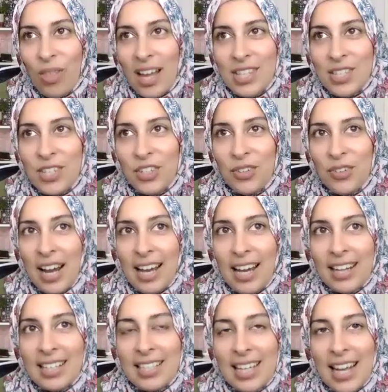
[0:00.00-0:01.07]
that's
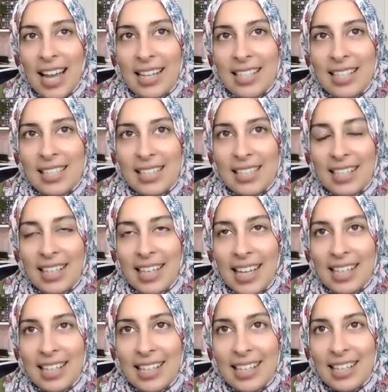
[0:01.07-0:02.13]
correct. And
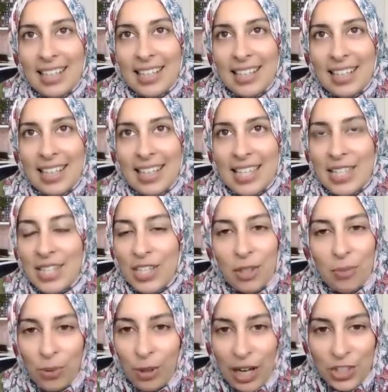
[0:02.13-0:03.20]
it's
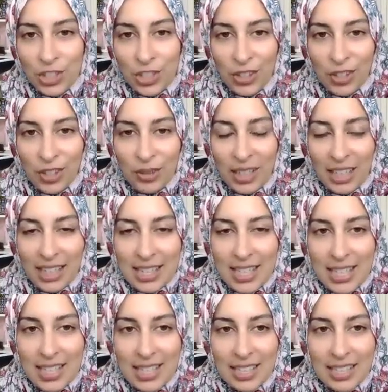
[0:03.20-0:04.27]
still pressure though. Like,
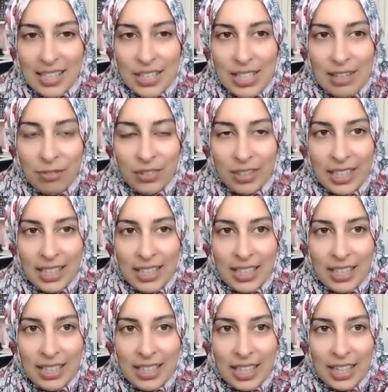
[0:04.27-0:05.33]
it's still
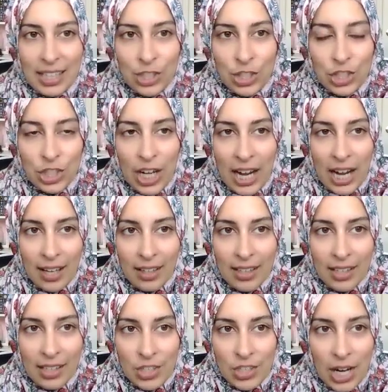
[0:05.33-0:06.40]
definitely a
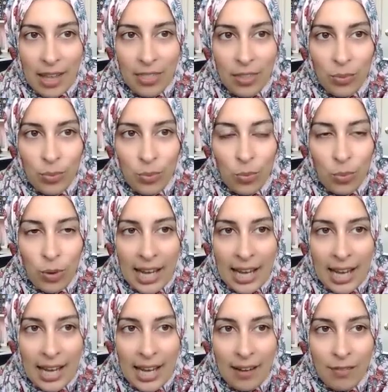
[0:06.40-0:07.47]
challenge. And the way
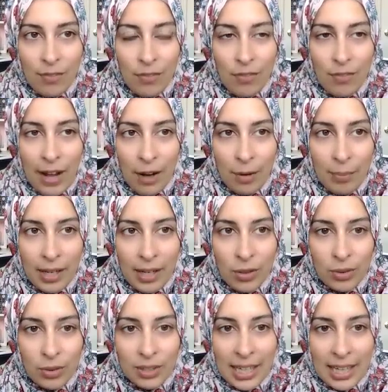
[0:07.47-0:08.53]
I found my
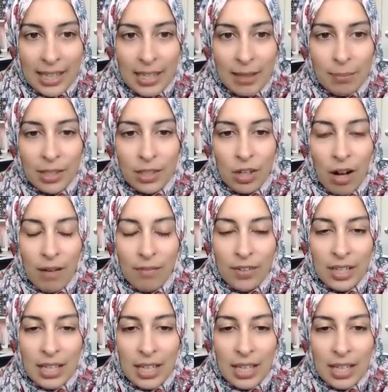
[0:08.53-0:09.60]
own lane and been
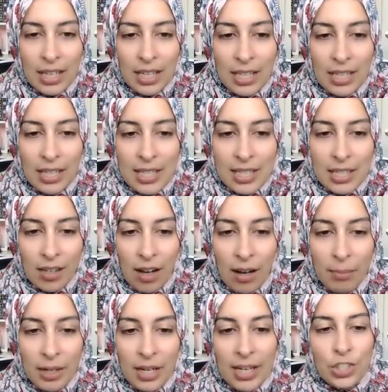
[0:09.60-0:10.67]
confident in it is a
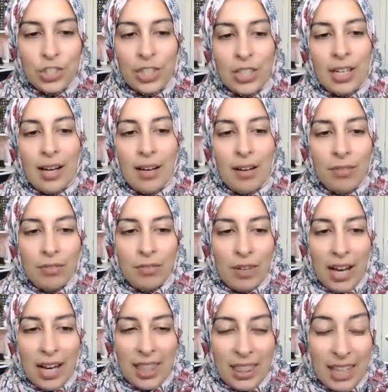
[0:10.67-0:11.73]
combination of,
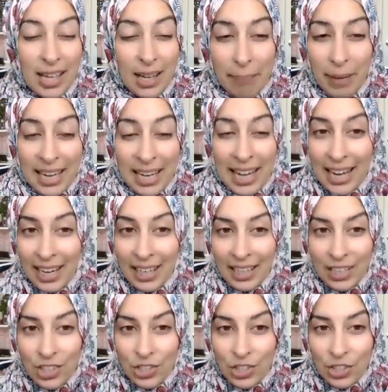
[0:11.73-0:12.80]
I think, my
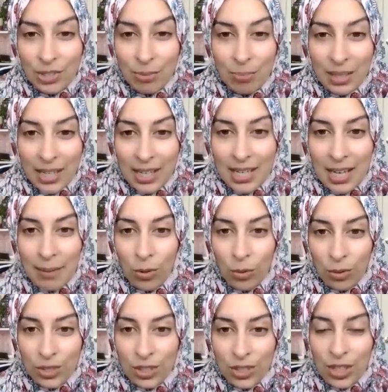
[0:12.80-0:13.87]
age, because I'm
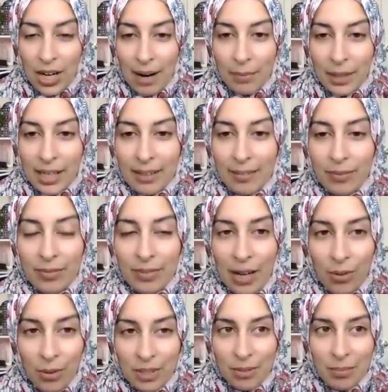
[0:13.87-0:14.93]
older. I'm like,
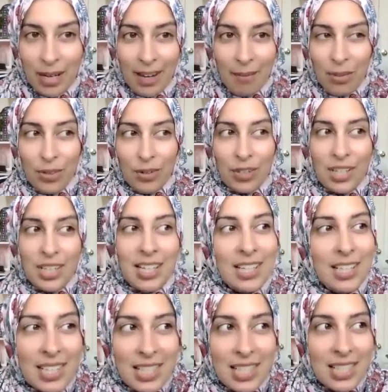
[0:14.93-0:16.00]
how old am I? I'm
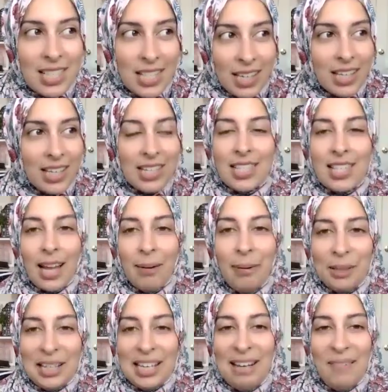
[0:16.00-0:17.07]
36. I
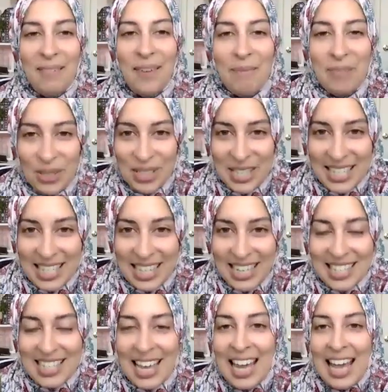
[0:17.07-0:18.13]
believe I'm
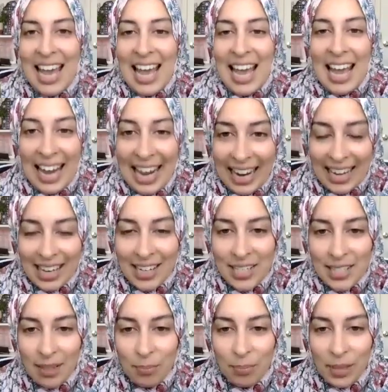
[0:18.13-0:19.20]
36.
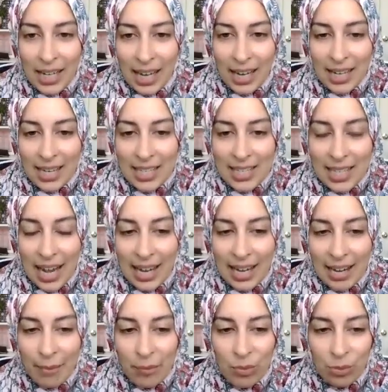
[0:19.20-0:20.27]
And because I
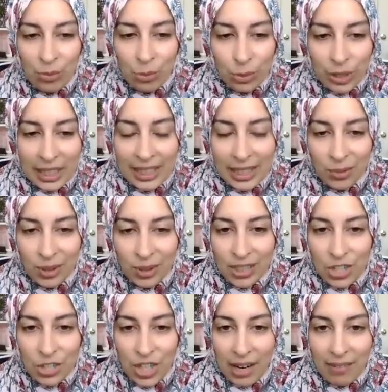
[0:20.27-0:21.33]
am really, really
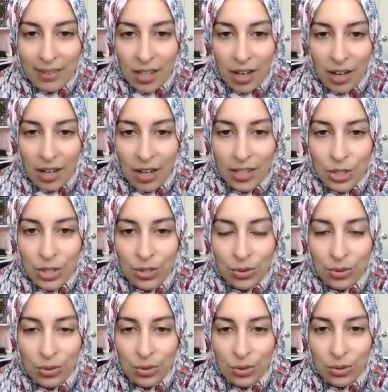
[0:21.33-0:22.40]
striving hard
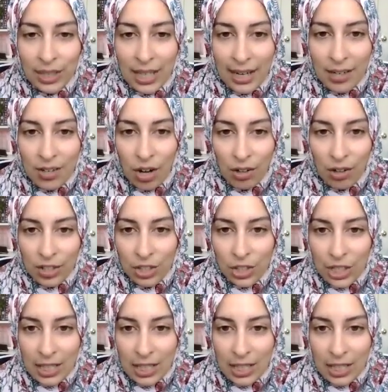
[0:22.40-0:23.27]
to gain knowledge